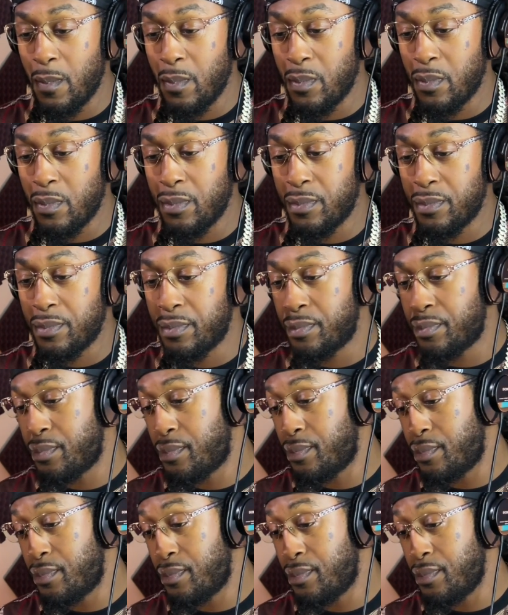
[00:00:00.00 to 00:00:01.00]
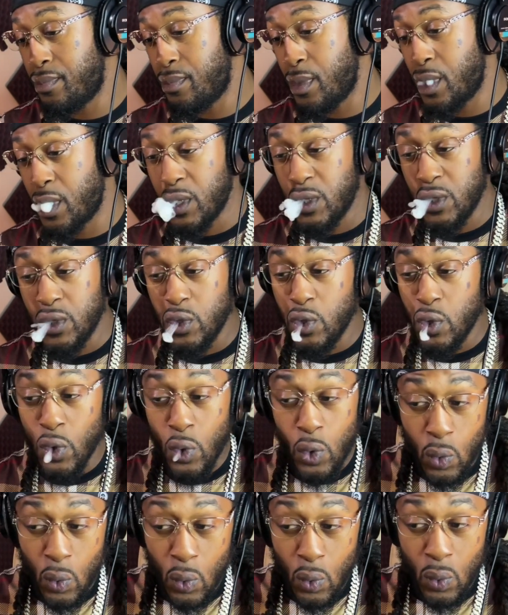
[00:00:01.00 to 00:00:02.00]
I heard him come
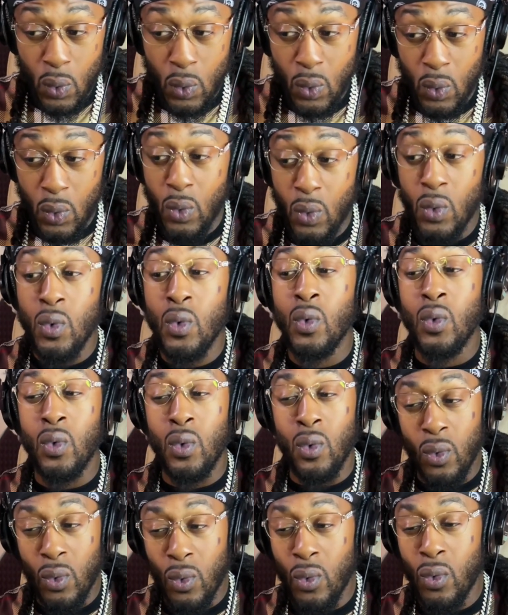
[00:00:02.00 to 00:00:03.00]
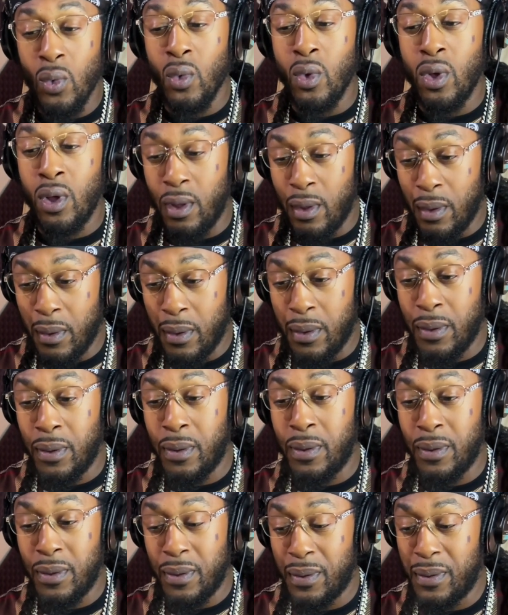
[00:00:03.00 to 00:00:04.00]
home because the dog freaked out.
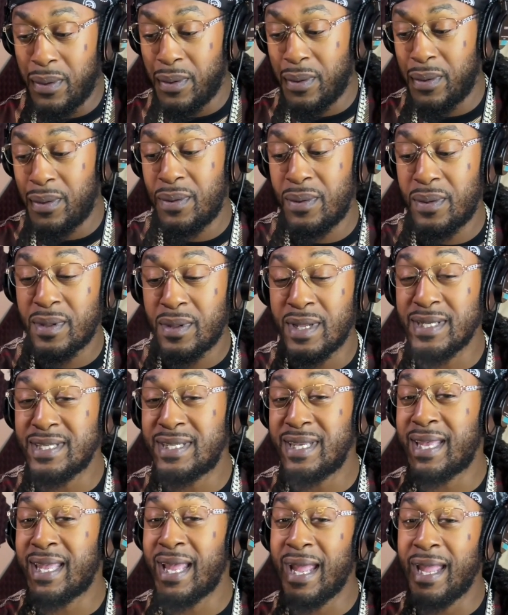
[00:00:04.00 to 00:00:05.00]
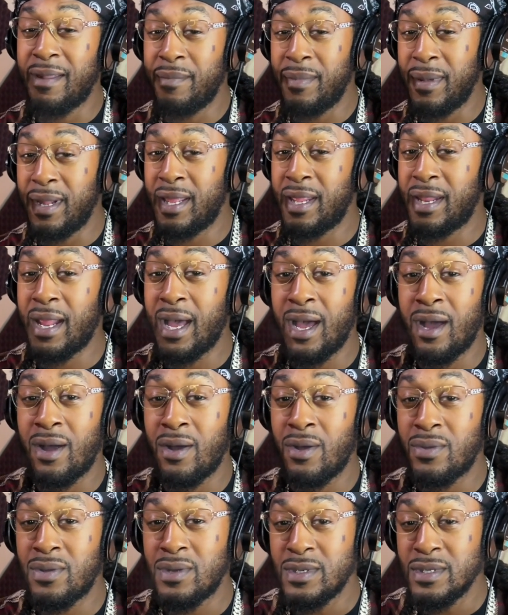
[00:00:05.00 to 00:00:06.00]
Yeah. Because he came in
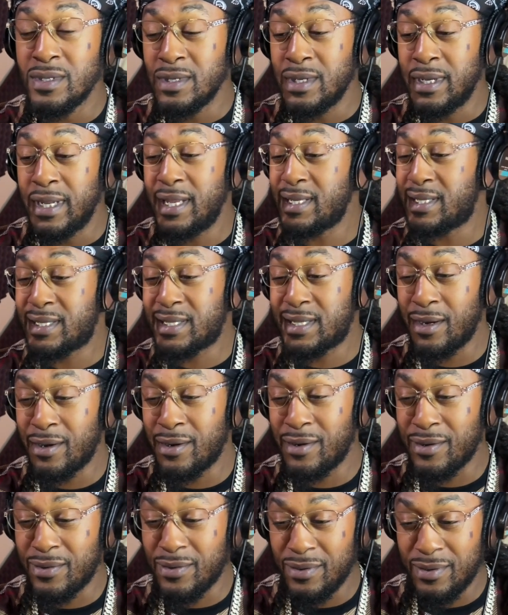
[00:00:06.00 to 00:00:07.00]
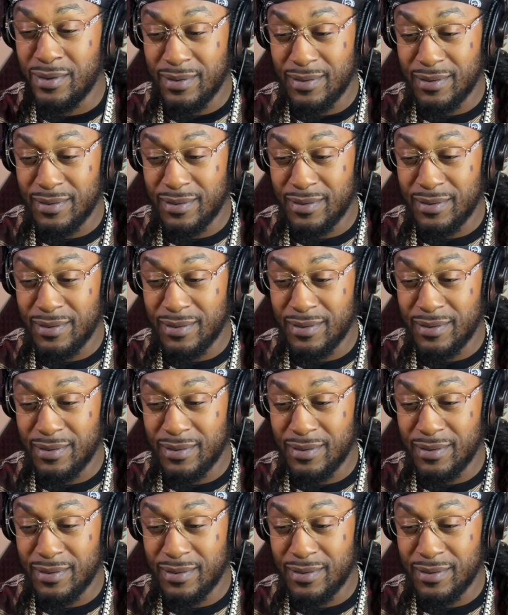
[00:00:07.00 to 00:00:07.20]
all hysterical.